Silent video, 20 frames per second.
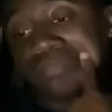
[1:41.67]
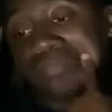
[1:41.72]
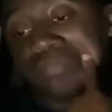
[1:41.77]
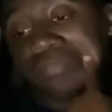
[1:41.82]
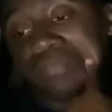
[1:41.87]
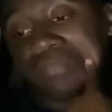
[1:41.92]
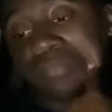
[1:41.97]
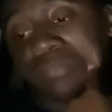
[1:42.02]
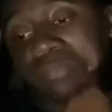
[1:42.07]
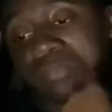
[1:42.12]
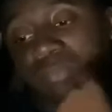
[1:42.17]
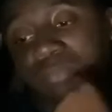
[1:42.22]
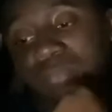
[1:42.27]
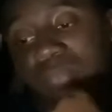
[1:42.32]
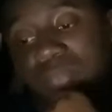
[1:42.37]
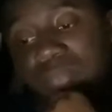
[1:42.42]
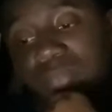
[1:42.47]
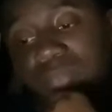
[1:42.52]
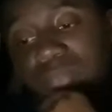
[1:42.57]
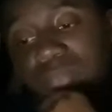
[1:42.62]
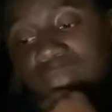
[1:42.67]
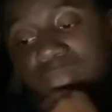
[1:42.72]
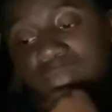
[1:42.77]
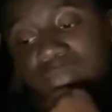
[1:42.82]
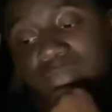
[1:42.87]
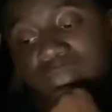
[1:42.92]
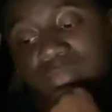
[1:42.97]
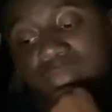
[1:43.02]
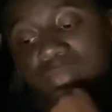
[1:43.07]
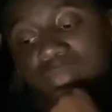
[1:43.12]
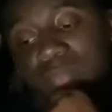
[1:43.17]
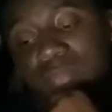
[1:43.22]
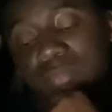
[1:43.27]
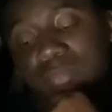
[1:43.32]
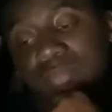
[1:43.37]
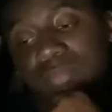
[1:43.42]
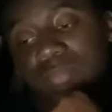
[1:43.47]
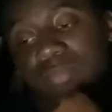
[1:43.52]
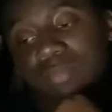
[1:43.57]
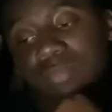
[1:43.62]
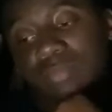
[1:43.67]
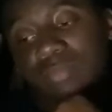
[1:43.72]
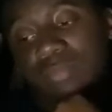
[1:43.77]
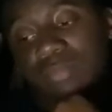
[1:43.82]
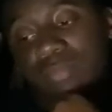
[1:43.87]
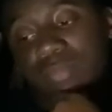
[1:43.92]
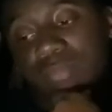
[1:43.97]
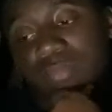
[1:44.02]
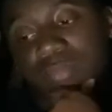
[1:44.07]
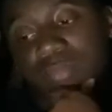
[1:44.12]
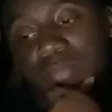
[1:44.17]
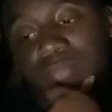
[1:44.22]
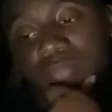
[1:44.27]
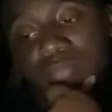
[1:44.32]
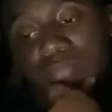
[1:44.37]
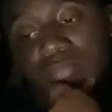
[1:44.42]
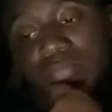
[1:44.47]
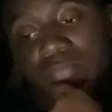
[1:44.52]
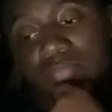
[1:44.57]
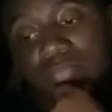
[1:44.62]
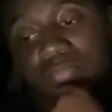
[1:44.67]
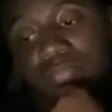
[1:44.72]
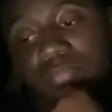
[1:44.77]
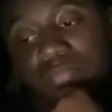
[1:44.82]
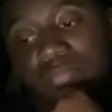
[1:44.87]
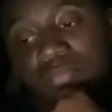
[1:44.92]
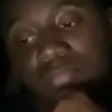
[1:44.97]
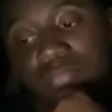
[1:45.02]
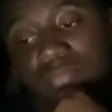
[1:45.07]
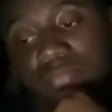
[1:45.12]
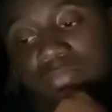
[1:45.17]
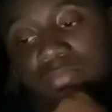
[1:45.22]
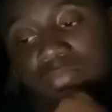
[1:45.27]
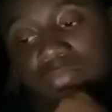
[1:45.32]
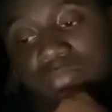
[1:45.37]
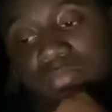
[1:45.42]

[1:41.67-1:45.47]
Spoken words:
(silent)